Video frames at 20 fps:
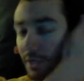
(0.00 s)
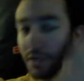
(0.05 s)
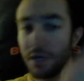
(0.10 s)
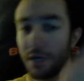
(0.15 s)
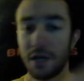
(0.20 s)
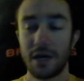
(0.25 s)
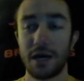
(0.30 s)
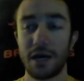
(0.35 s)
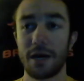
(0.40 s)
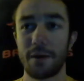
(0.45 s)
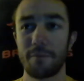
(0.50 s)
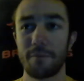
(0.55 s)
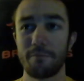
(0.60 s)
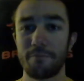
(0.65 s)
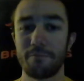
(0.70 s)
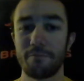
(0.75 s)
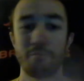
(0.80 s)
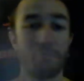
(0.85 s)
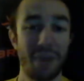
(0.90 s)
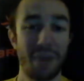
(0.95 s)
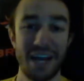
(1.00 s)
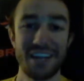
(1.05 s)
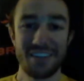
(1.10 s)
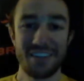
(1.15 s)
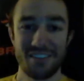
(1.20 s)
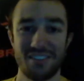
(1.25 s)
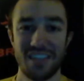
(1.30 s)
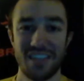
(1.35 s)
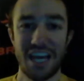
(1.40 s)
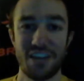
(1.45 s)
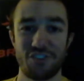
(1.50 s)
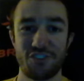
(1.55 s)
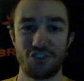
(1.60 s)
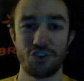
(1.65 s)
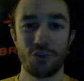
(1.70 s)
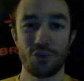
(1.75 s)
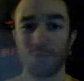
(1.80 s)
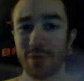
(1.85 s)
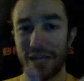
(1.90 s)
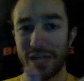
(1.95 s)
minus last
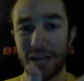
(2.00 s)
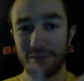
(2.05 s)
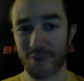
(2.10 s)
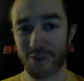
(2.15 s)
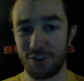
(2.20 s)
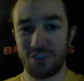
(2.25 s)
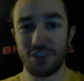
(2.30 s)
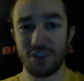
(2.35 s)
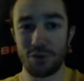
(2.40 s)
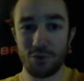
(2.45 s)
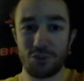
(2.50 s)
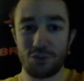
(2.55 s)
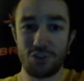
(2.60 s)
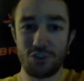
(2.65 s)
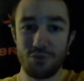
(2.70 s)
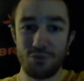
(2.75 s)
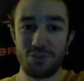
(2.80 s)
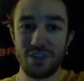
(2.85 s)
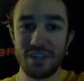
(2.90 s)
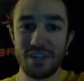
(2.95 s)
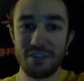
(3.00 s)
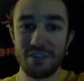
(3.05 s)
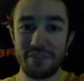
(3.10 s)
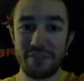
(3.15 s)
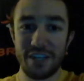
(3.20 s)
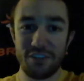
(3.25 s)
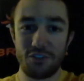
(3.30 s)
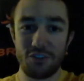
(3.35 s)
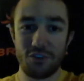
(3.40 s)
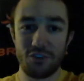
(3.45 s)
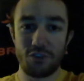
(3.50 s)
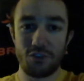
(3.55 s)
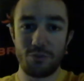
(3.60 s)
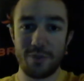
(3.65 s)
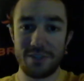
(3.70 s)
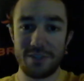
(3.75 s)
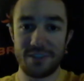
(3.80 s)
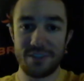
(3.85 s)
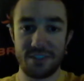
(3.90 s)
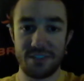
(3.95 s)
year when every single 2 seed advanced to the
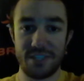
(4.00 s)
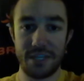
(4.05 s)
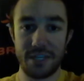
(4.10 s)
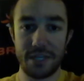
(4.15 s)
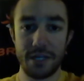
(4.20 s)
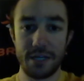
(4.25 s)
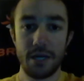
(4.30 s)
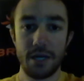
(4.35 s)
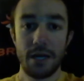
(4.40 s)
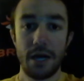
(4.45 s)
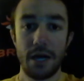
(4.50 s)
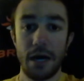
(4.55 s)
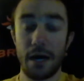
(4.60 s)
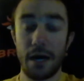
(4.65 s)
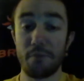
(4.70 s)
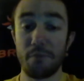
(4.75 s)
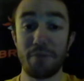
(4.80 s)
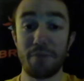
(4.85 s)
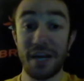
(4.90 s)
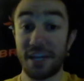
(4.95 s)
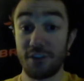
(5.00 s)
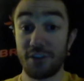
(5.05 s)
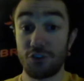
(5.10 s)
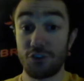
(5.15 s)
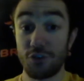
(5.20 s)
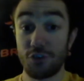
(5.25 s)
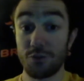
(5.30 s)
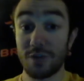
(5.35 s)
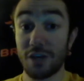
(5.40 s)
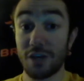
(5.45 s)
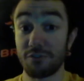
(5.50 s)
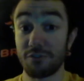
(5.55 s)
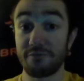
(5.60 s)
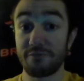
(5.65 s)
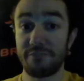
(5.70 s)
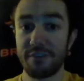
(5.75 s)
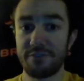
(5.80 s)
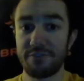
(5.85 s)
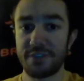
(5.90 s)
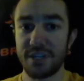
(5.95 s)
Sweet 16. Back in
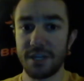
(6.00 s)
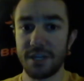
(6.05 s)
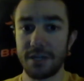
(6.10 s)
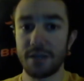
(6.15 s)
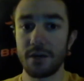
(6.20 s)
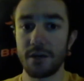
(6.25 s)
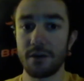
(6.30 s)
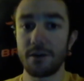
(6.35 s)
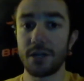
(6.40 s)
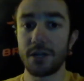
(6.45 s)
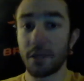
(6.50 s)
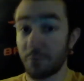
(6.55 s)
2015, number